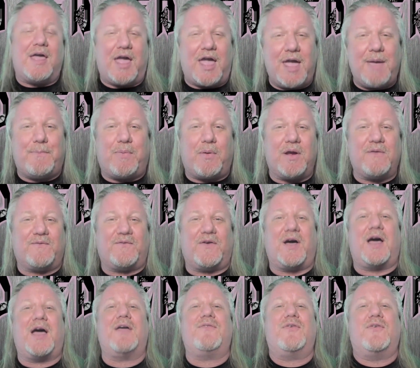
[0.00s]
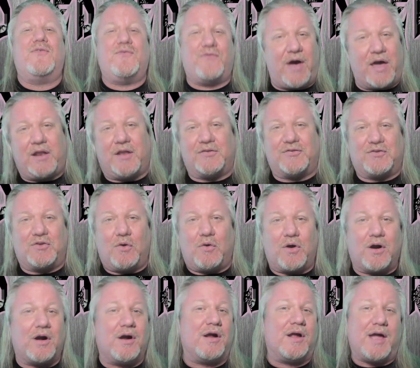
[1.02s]
8.5, final
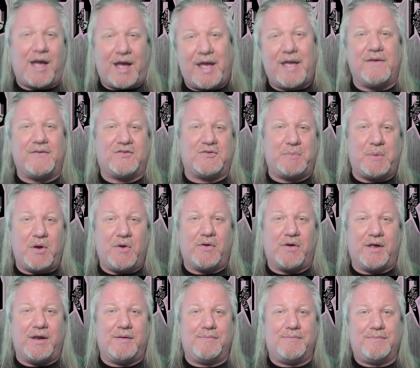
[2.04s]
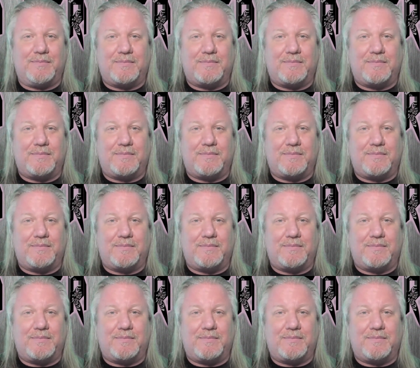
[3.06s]
score, I have spoken.